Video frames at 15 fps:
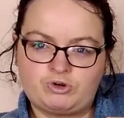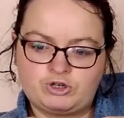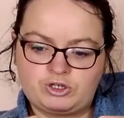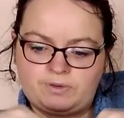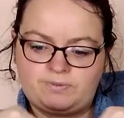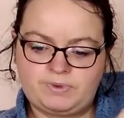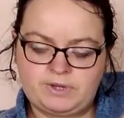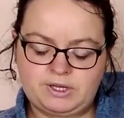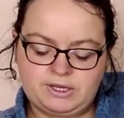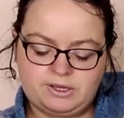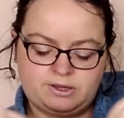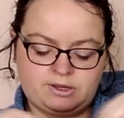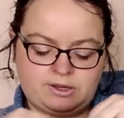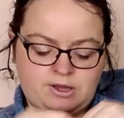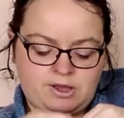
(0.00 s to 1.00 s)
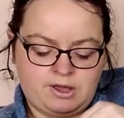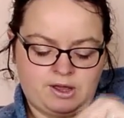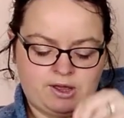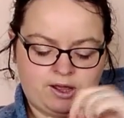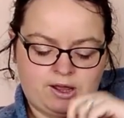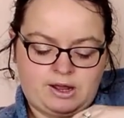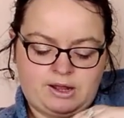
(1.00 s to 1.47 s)
bottom thing
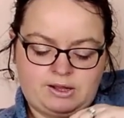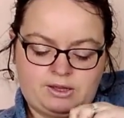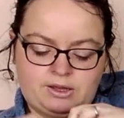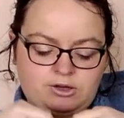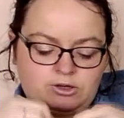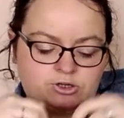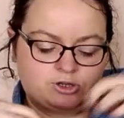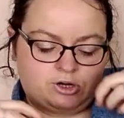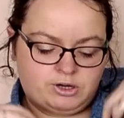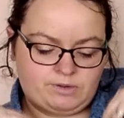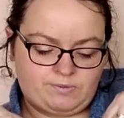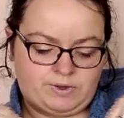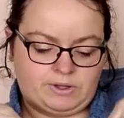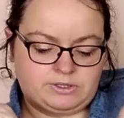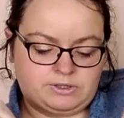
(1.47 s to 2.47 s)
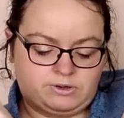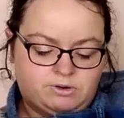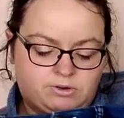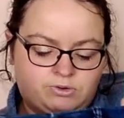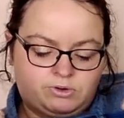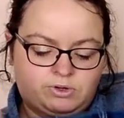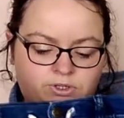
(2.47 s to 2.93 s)
and you can tie them in so
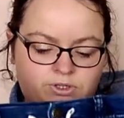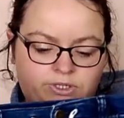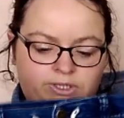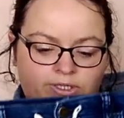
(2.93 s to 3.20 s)
I could